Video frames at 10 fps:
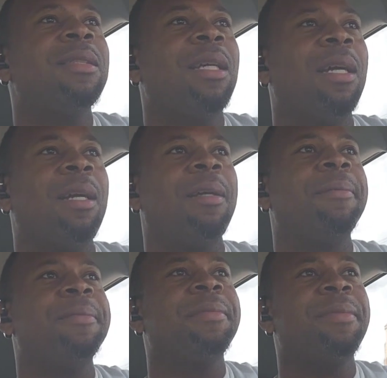
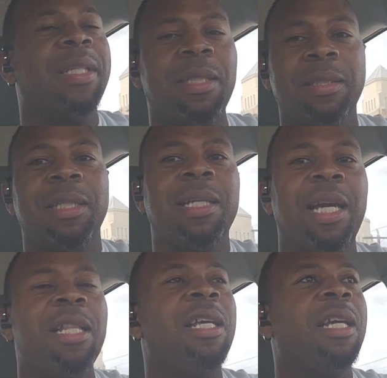Um,
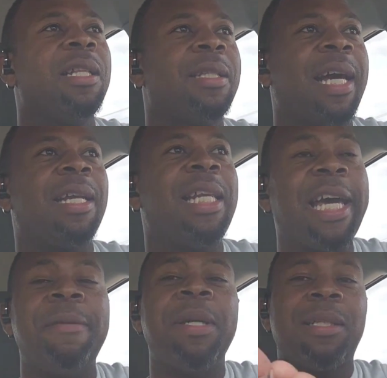and then that
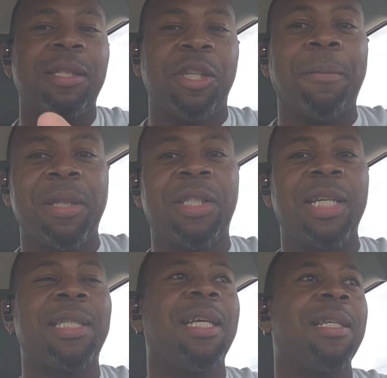led me to Jump
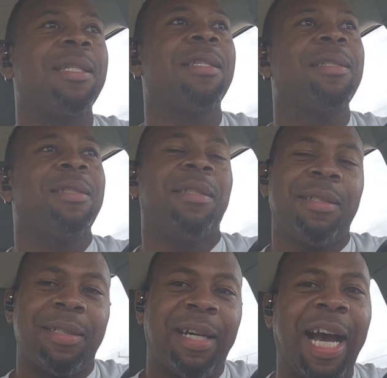Logistics.
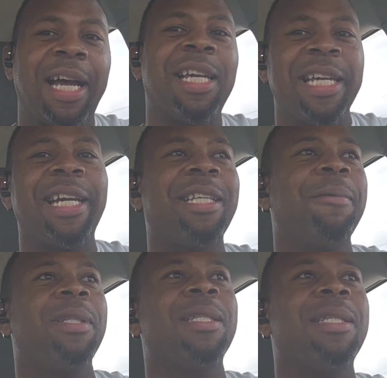Got
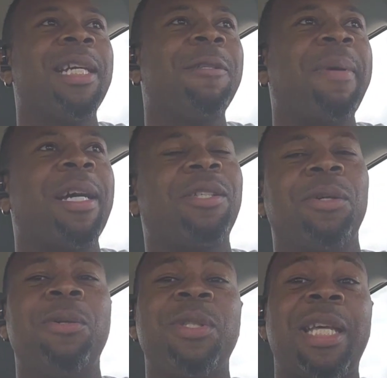connected with this
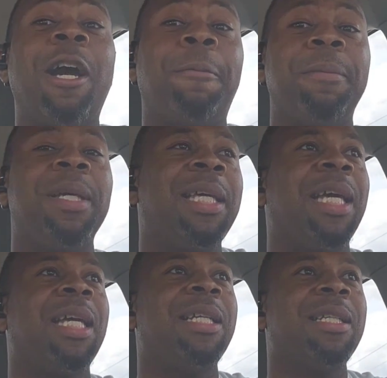dispatcher who's helping me
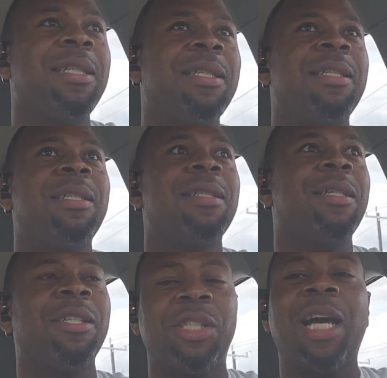get
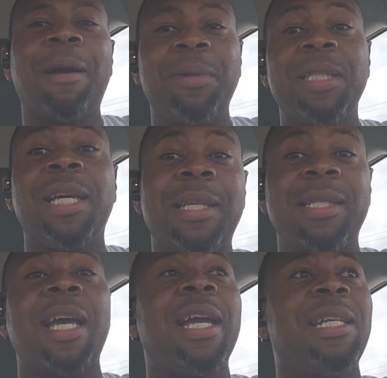a job with
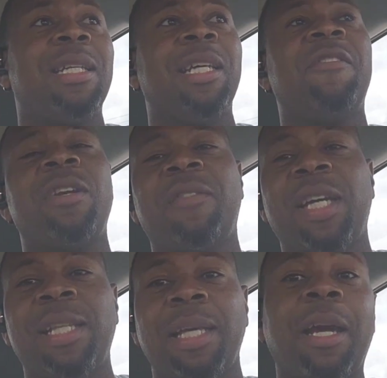TSA
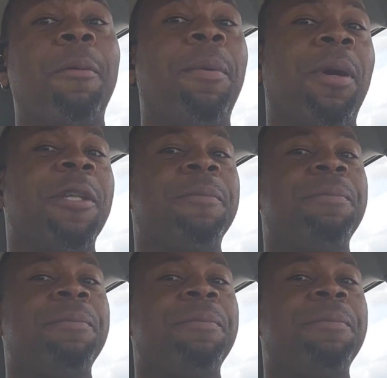delivering at the airport.